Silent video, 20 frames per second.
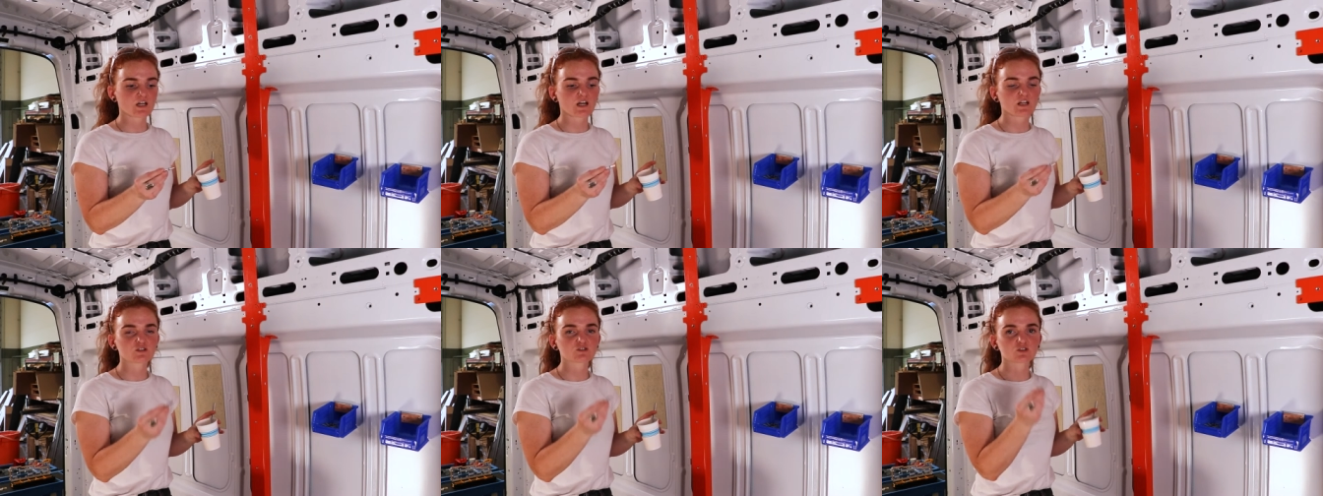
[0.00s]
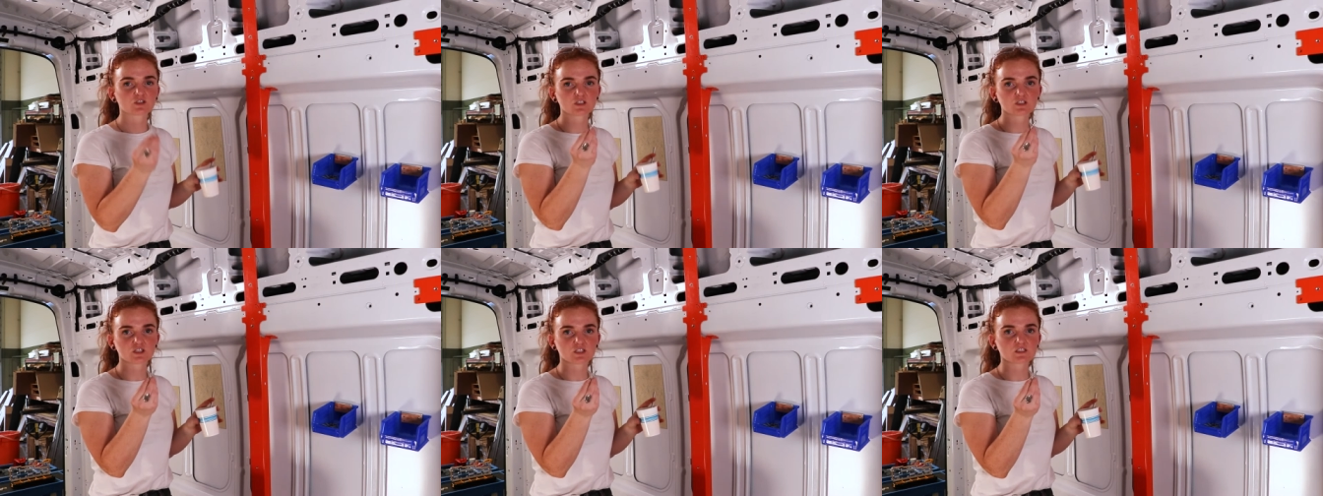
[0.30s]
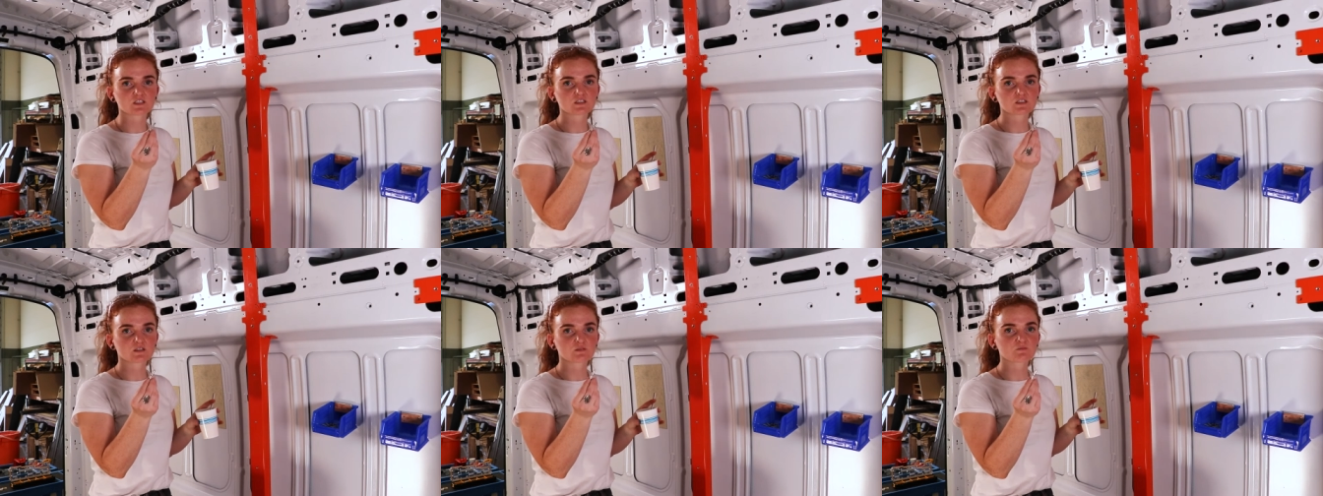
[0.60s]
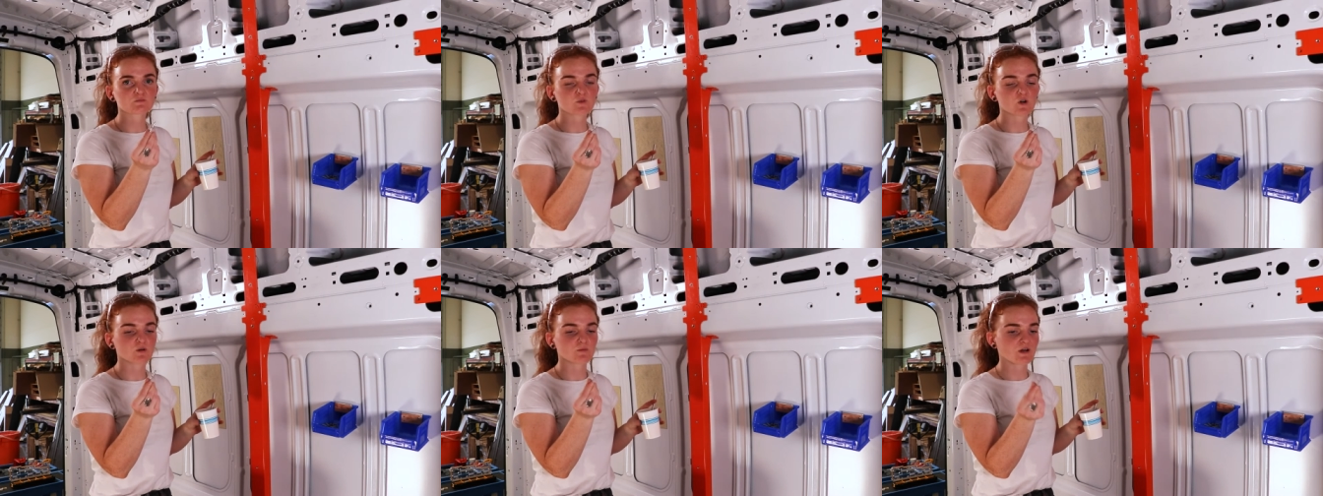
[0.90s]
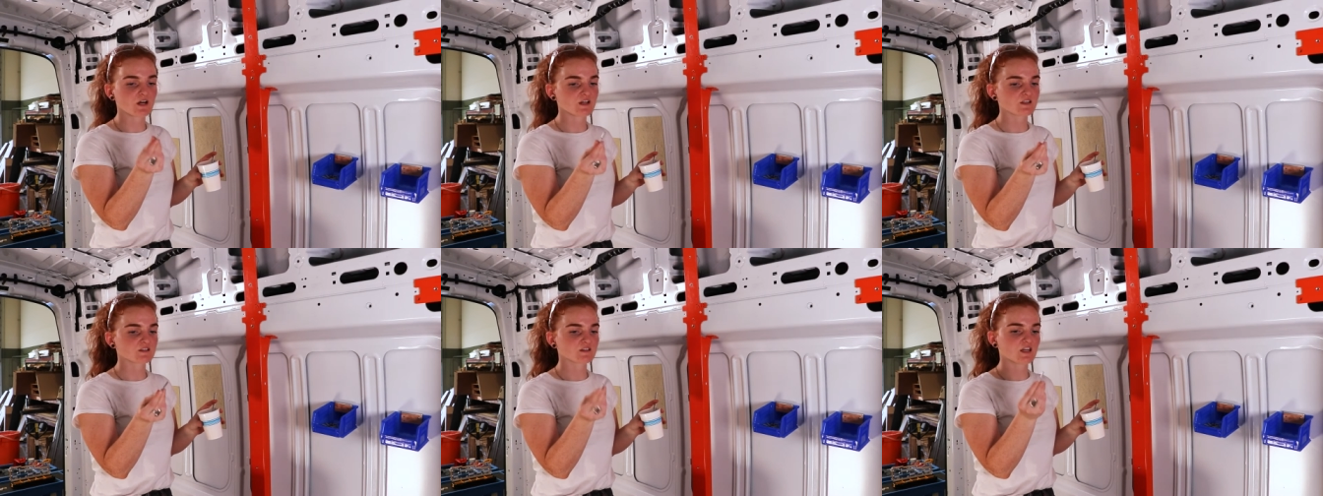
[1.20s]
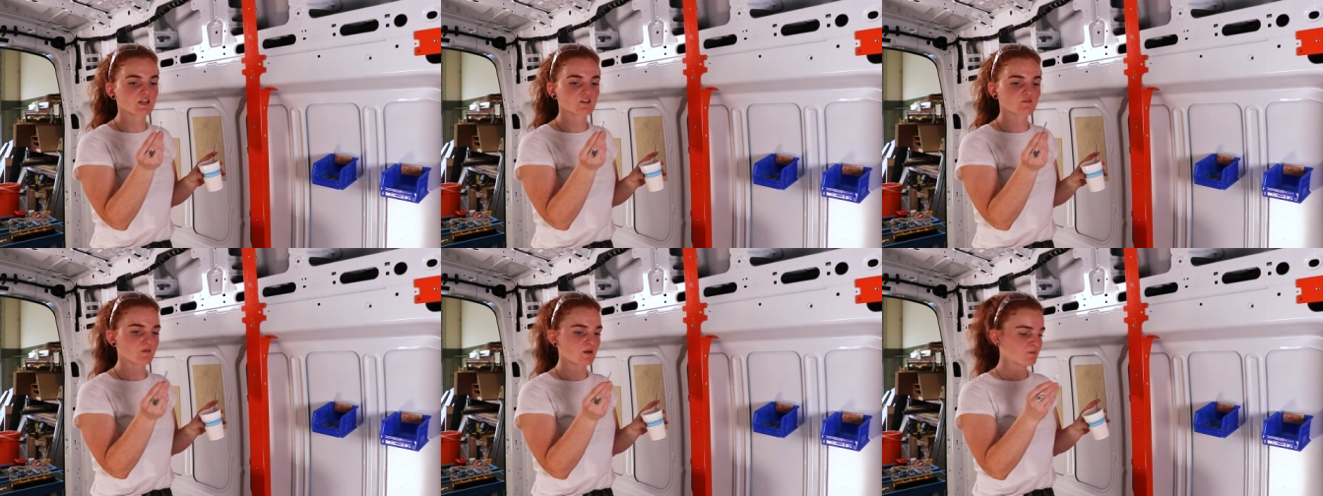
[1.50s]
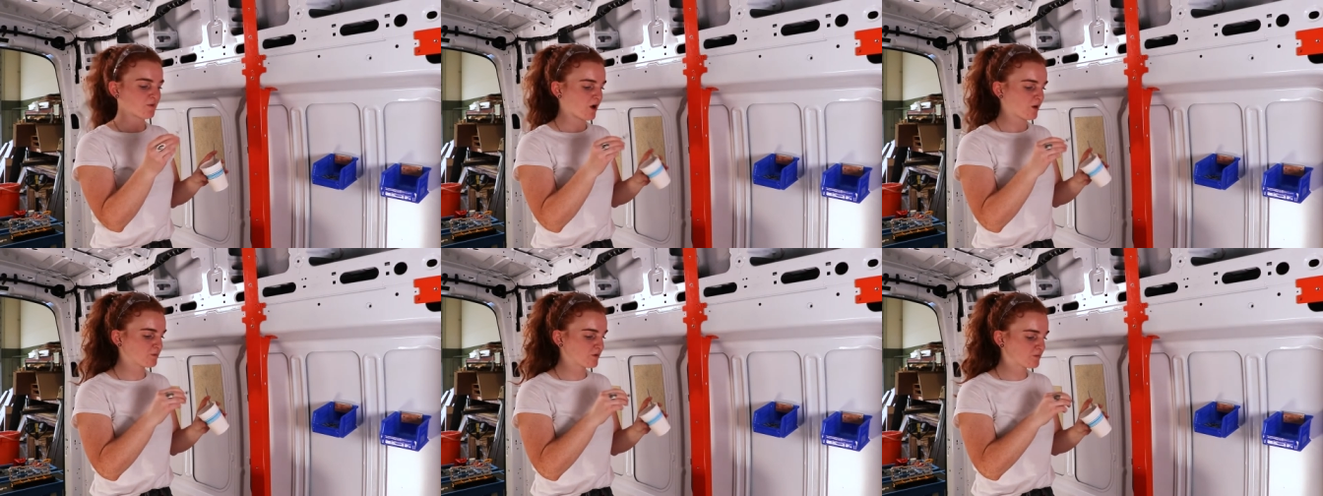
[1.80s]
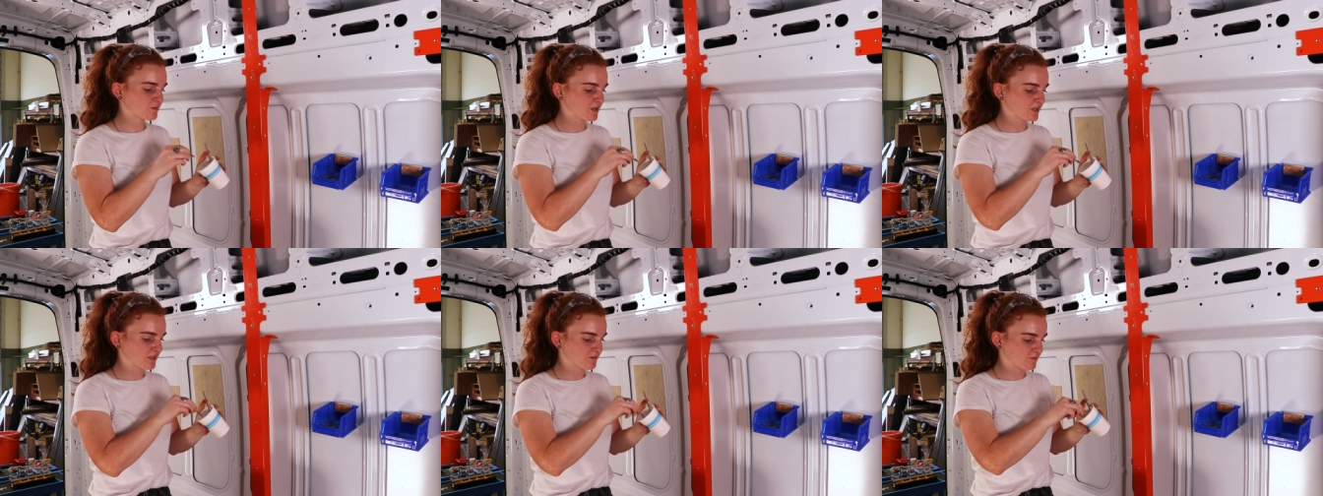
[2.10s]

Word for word: I usually just put my the end of my pop rivet